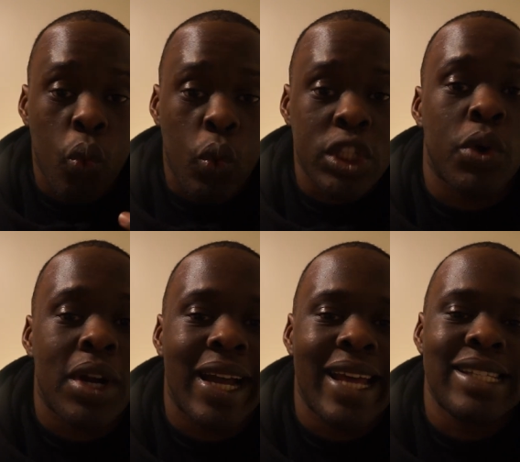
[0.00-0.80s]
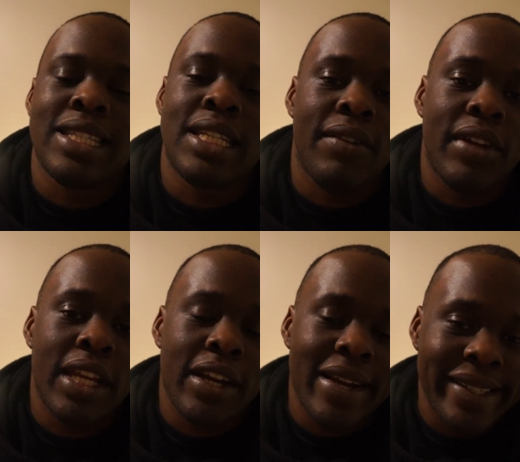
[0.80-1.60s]
What's going on, guys? It's David
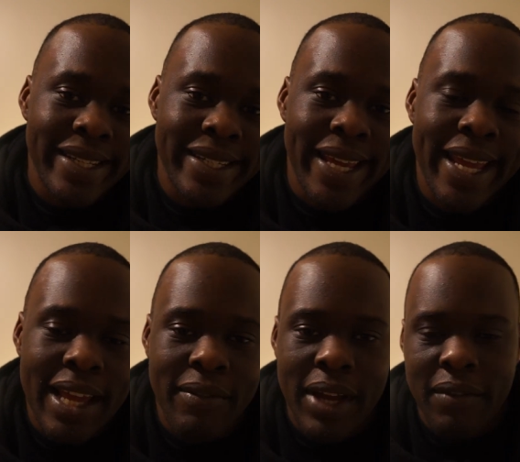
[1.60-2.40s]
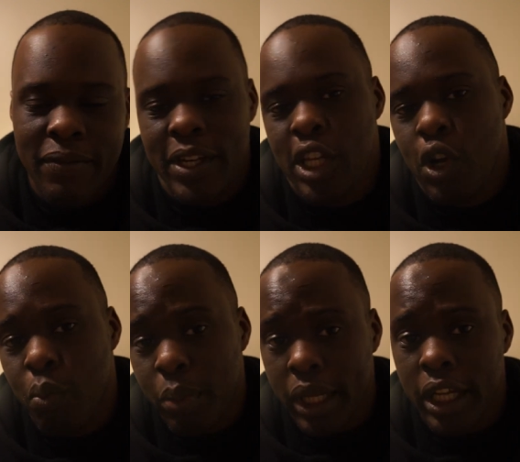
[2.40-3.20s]
here, and today I've got a video
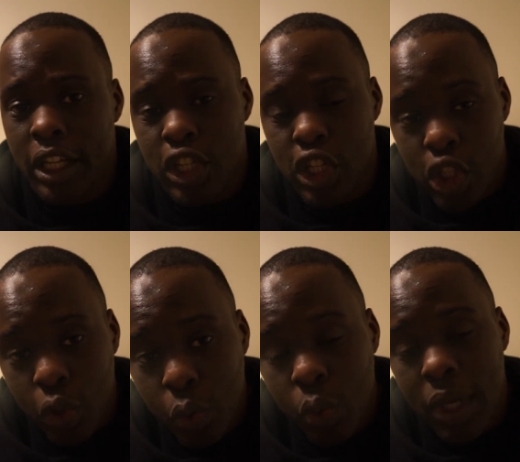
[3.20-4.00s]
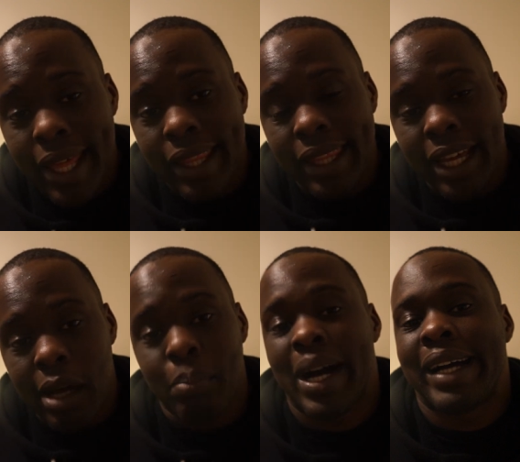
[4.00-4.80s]
bringing to you the
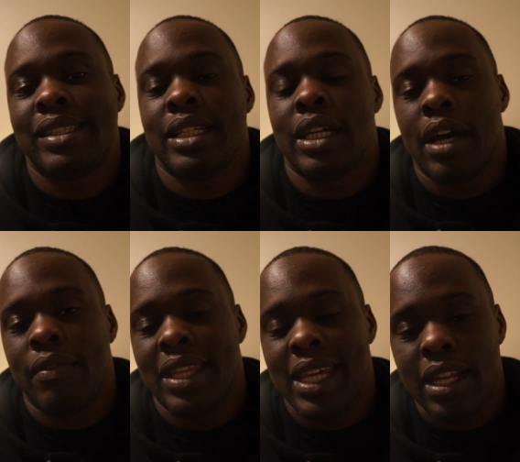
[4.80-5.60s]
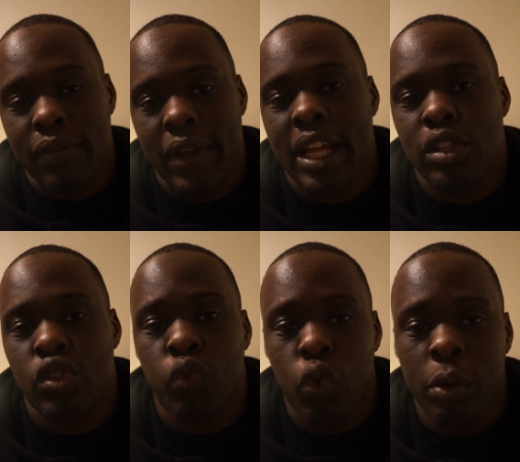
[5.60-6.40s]
unboxing of the
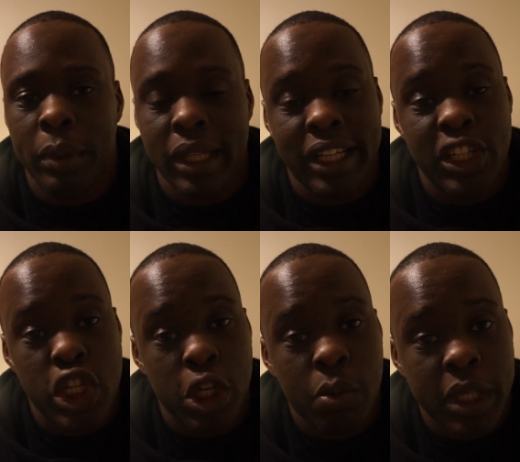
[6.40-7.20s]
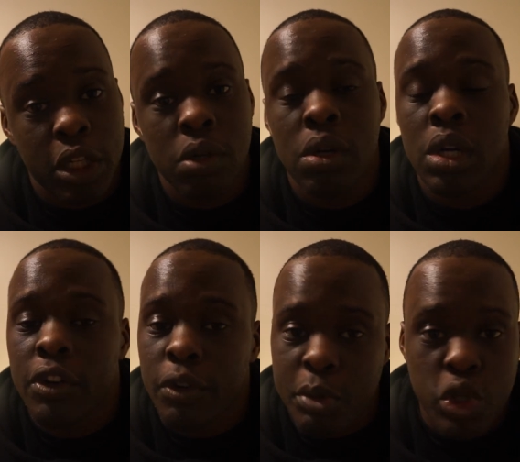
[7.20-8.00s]
Advanced Formula Chill Pill
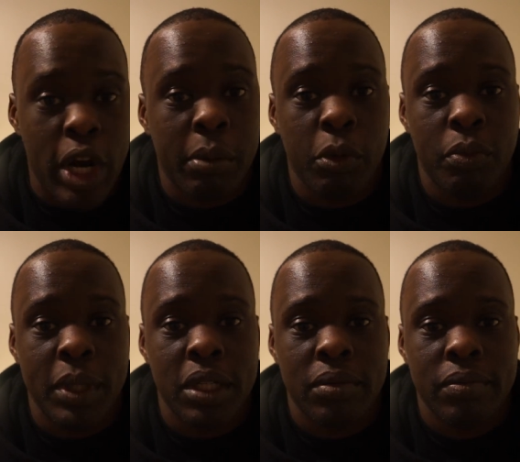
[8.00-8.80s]
from Strike Movement.